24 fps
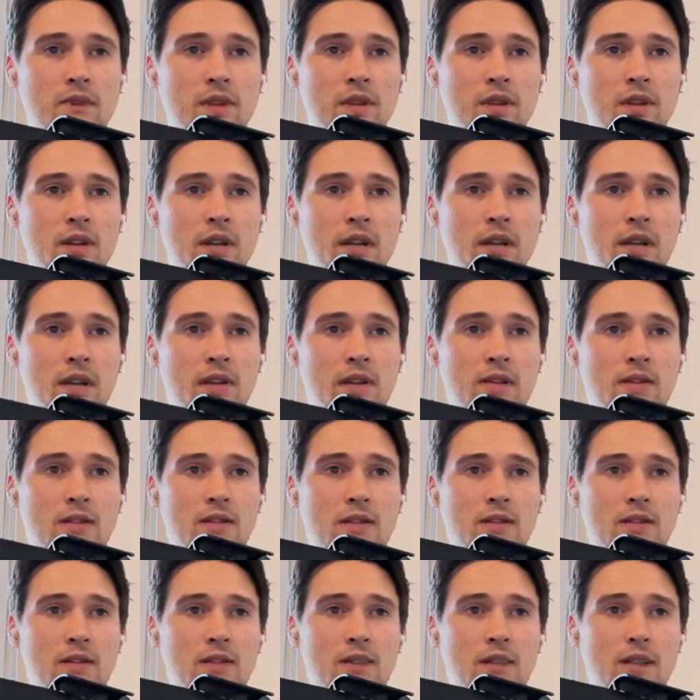Okay, uh,
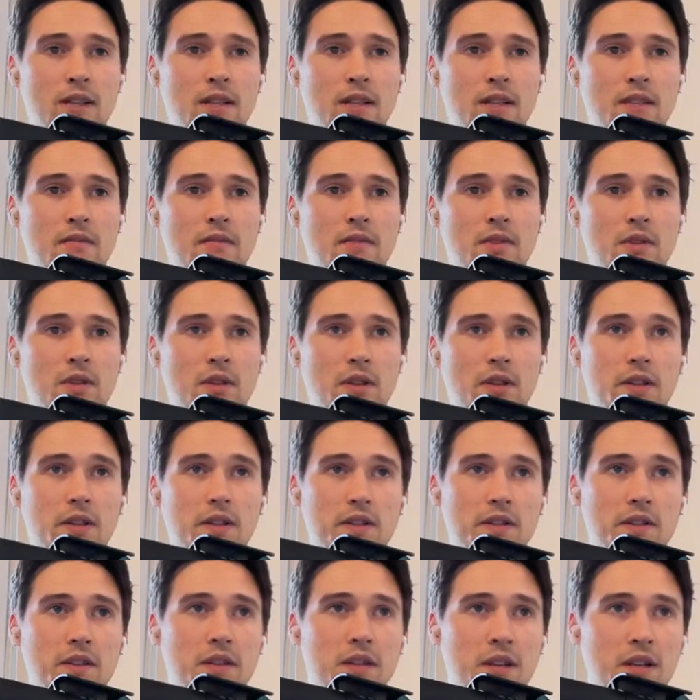let's have a look at
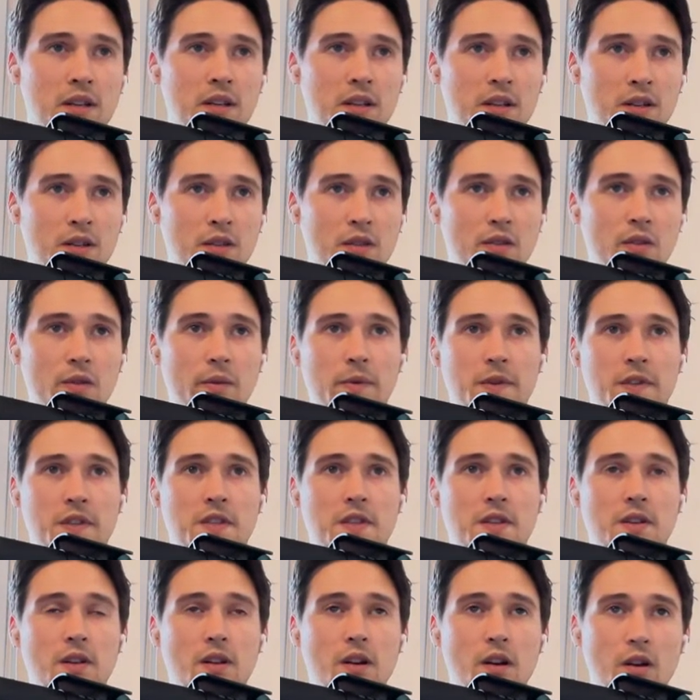this.
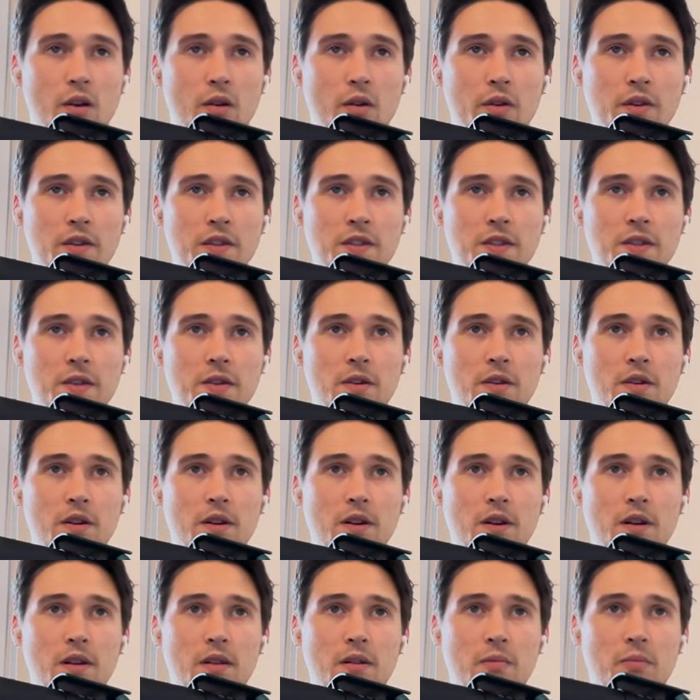Novice learns
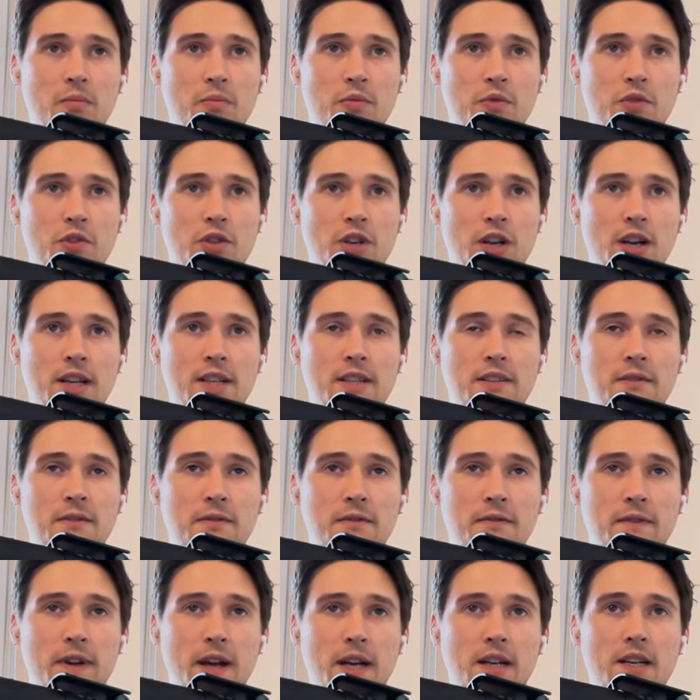objective
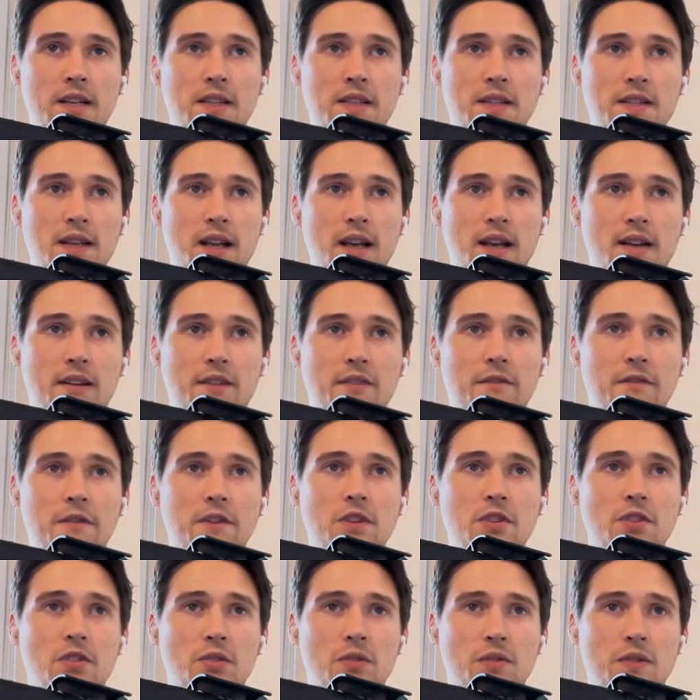facts and
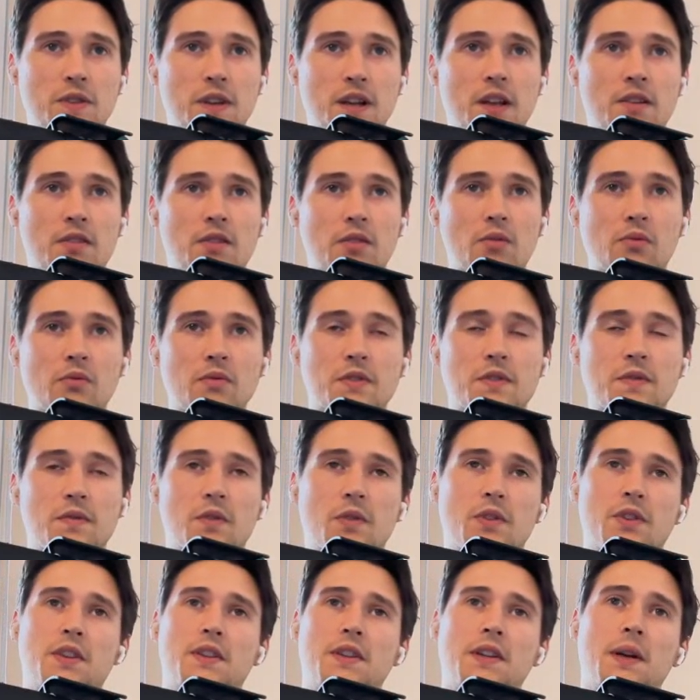features and rules
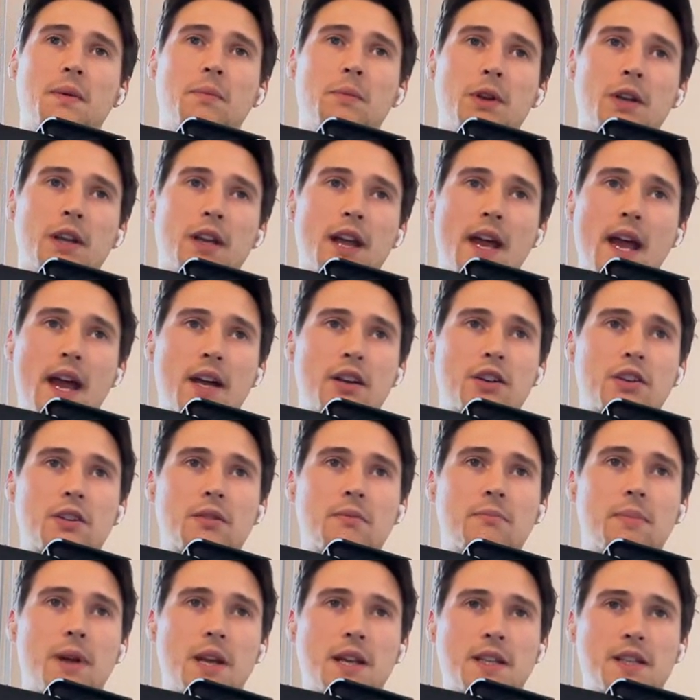for determining
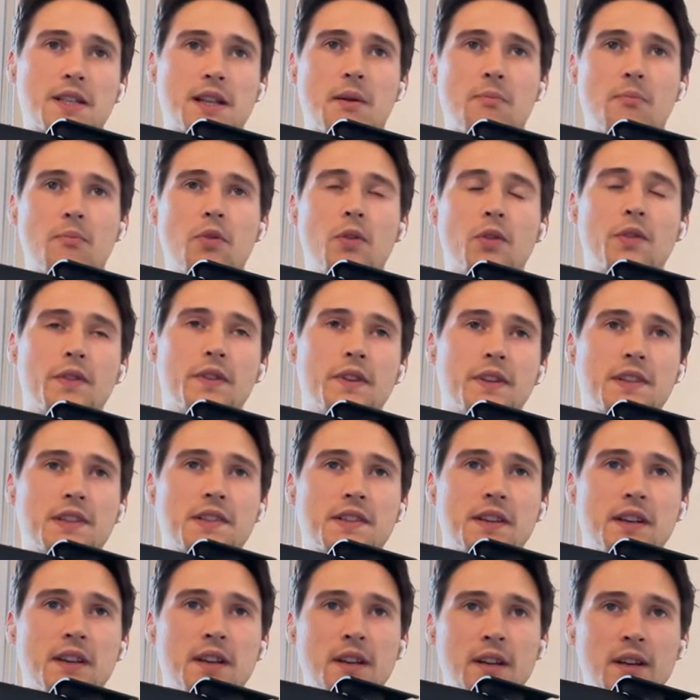action based upon
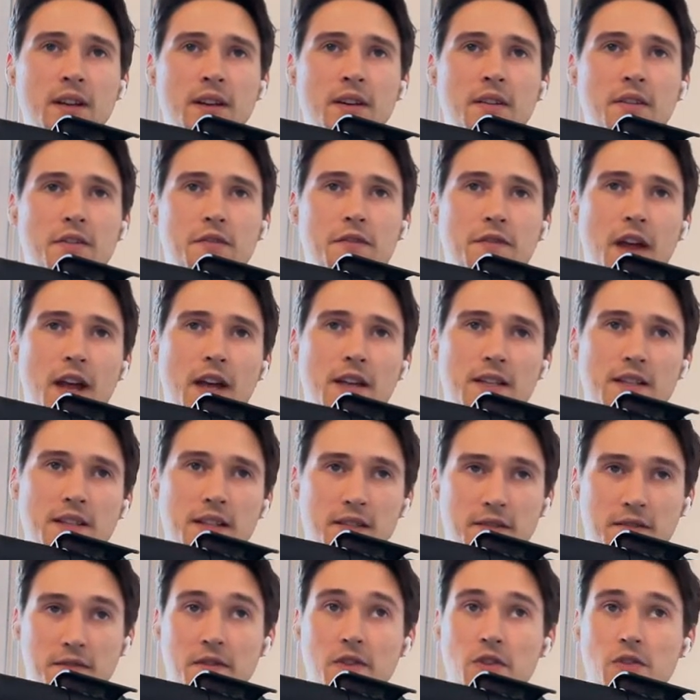these facts
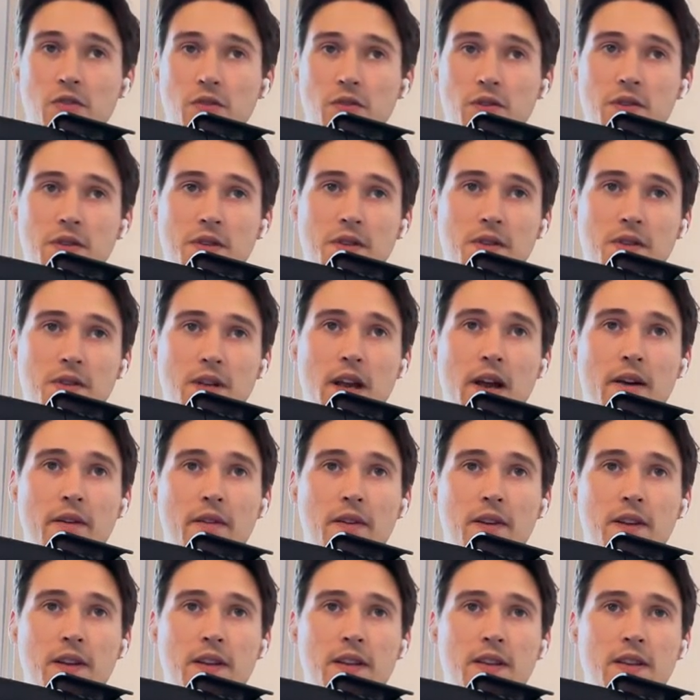and features.
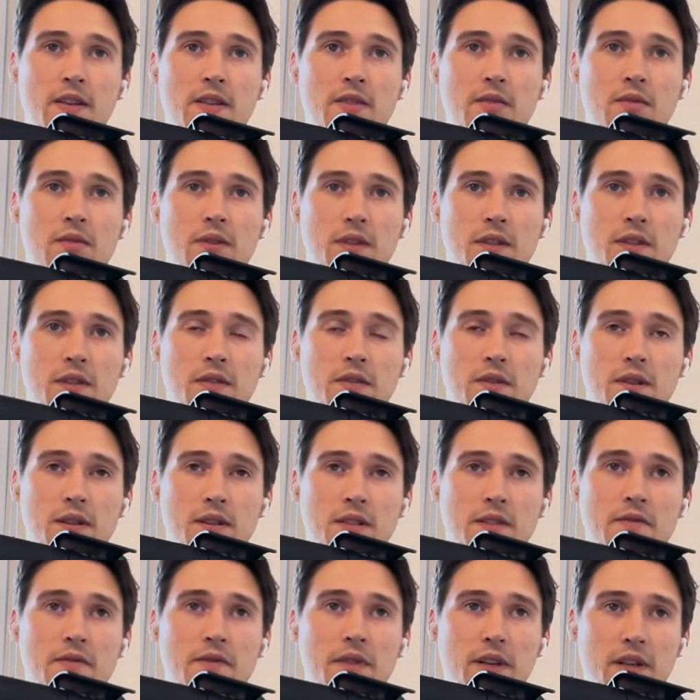Everything they do is
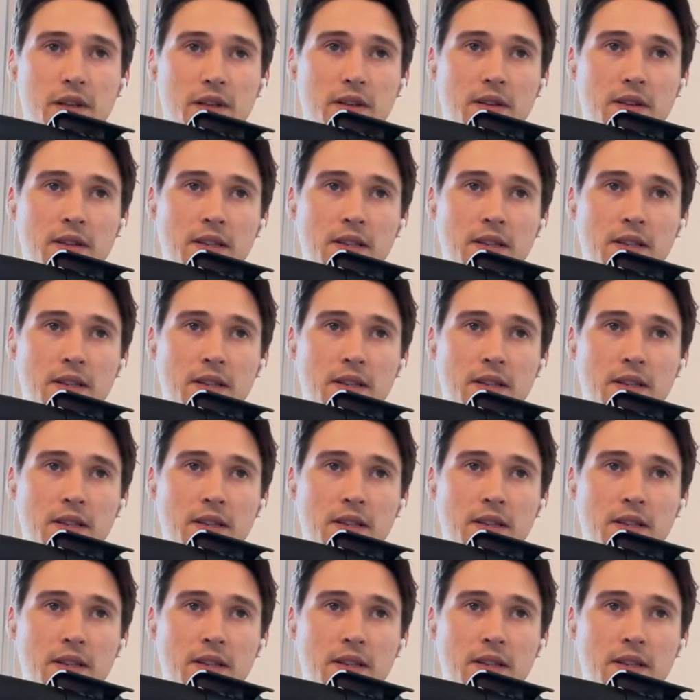context free.